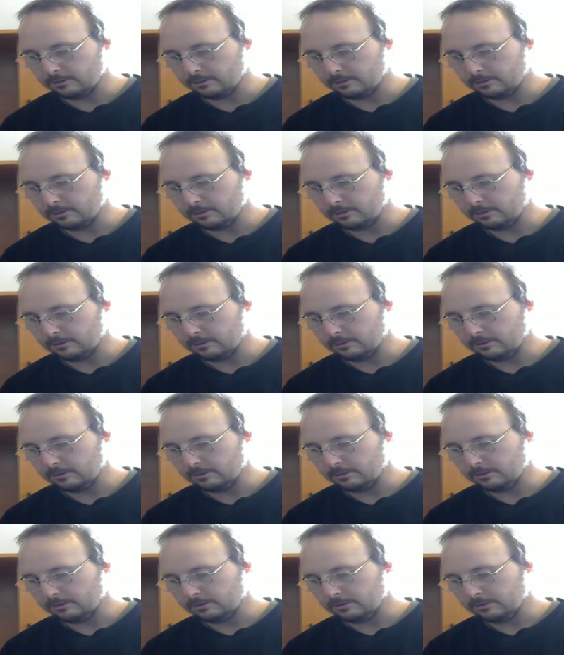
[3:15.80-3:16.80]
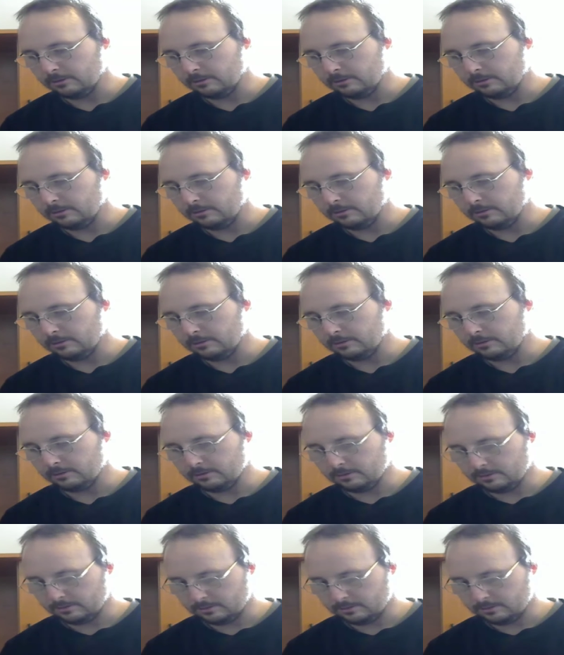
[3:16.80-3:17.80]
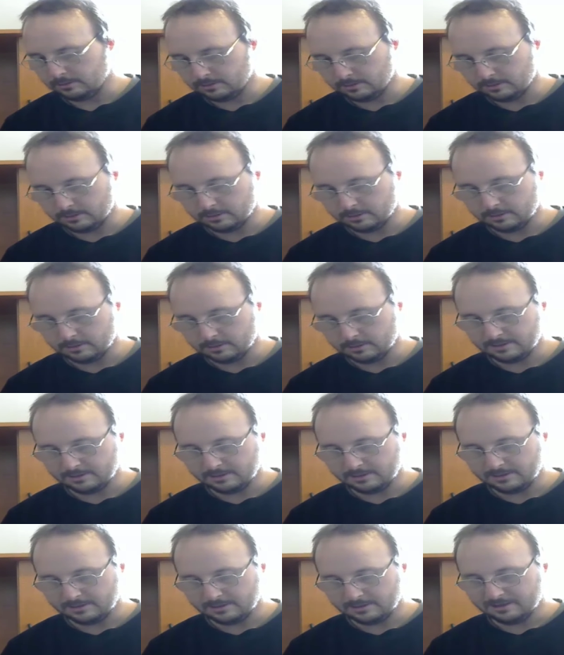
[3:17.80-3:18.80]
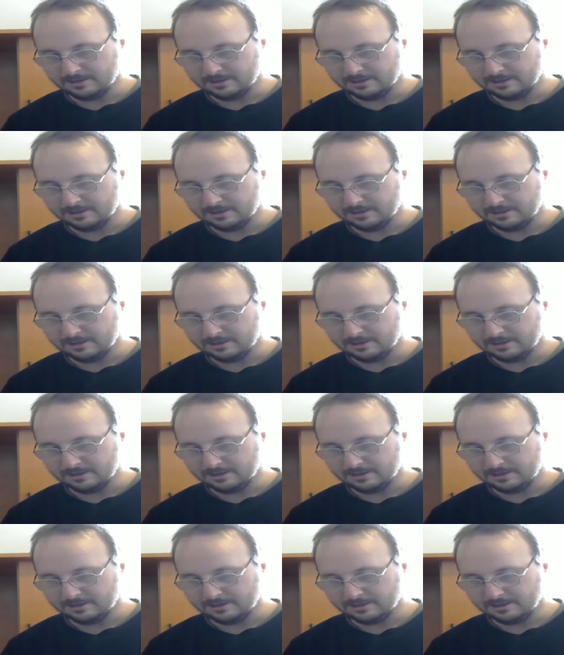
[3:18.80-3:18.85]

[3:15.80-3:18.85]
(silence)